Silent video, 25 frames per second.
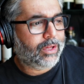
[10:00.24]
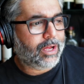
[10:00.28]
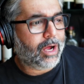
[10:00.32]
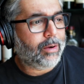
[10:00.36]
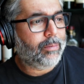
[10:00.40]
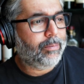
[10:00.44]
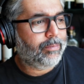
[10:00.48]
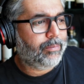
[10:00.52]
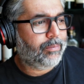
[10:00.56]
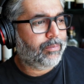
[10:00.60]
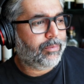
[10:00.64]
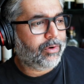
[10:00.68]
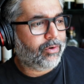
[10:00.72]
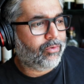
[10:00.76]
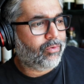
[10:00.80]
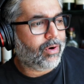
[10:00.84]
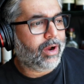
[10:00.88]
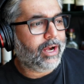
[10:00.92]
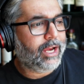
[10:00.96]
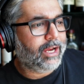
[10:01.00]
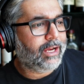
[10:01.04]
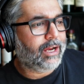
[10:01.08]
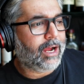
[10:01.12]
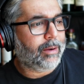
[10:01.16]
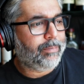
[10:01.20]
come
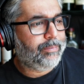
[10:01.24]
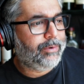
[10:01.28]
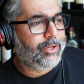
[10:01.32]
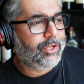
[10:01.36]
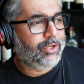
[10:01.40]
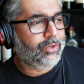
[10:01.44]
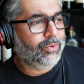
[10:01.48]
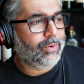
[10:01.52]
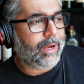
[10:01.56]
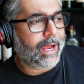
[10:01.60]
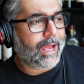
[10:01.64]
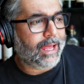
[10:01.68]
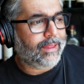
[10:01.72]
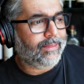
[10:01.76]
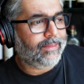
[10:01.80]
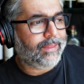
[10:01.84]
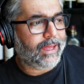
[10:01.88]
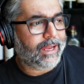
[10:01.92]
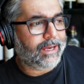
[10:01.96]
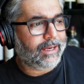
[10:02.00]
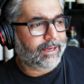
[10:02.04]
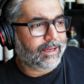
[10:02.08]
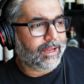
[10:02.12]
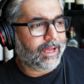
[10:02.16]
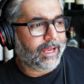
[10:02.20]
running up to you and
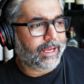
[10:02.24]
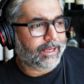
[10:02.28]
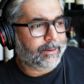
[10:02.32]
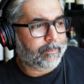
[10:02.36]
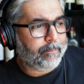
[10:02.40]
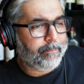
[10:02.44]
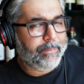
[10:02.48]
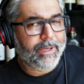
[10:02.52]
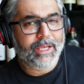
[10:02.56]
then like